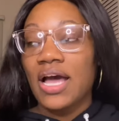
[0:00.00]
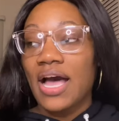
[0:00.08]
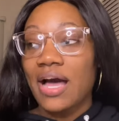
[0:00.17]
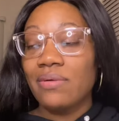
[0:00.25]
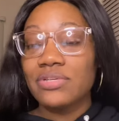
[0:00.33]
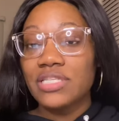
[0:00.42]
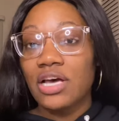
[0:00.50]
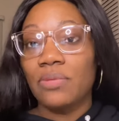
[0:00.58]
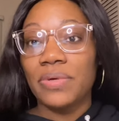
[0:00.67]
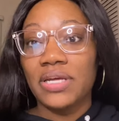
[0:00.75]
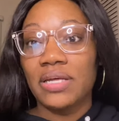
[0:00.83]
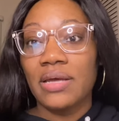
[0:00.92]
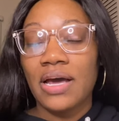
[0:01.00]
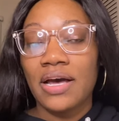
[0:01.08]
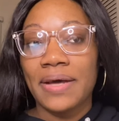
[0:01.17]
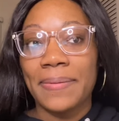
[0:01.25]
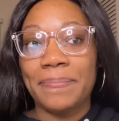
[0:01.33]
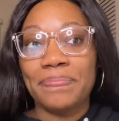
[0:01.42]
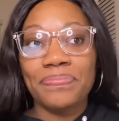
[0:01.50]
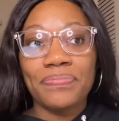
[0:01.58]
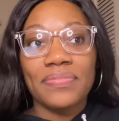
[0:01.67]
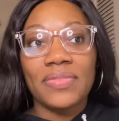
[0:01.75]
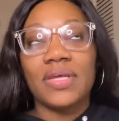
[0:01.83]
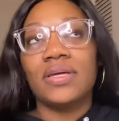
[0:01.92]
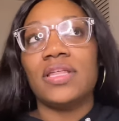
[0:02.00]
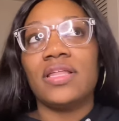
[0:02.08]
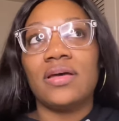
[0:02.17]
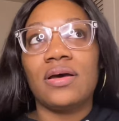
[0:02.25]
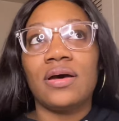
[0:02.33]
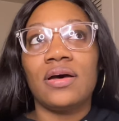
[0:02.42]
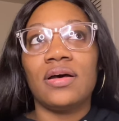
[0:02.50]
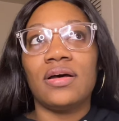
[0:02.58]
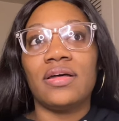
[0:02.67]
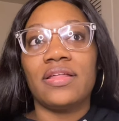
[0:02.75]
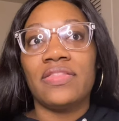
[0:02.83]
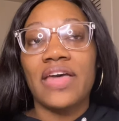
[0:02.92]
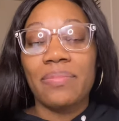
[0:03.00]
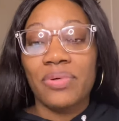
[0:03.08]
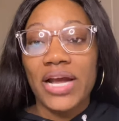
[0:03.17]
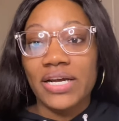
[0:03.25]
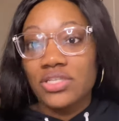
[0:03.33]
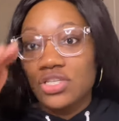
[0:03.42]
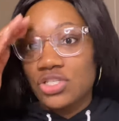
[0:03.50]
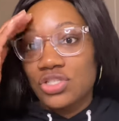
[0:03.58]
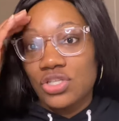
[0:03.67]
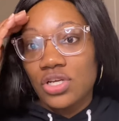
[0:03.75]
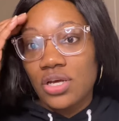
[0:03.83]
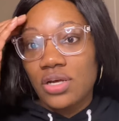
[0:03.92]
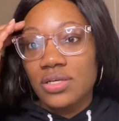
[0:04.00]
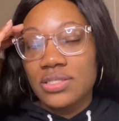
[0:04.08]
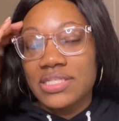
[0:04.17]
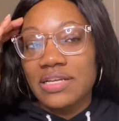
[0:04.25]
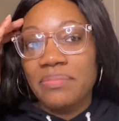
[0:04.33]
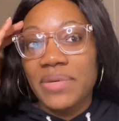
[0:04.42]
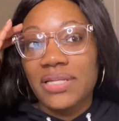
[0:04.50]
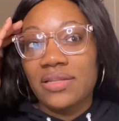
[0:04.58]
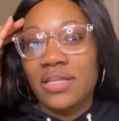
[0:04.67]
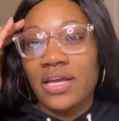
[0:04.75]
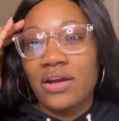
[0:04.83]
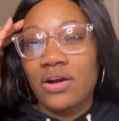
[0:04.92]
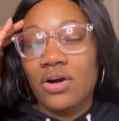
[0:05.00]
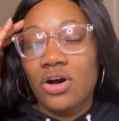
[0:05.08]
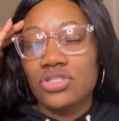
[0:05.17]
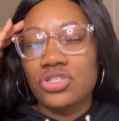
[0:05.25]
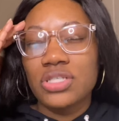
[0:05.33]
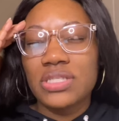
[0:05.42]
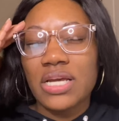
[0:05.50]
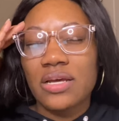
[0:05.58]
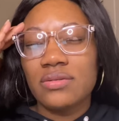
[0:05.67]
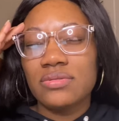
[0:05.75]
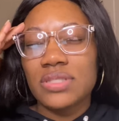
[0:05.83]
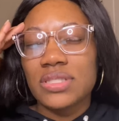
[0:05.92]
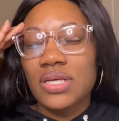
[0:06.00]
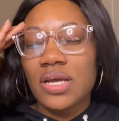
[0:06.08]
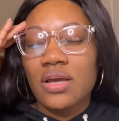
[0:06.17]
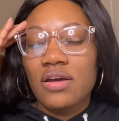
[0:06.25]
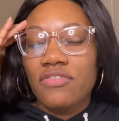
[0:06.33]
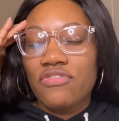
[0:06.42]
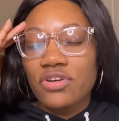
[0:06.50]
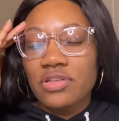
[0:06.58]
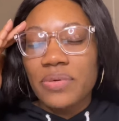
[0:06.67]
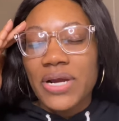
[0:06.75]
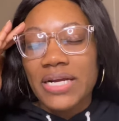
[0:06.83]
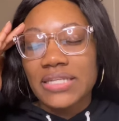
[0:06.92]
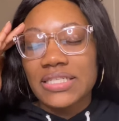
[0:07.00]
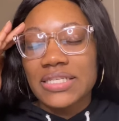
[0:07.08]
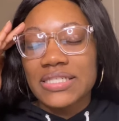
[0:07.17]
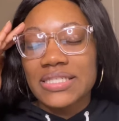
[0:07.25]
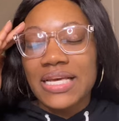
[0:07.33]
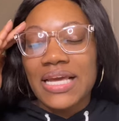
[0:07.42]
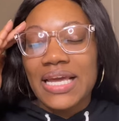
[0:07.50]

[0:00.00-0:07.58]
I was helping um, uh, that practice submit their ultrasounds for the practice.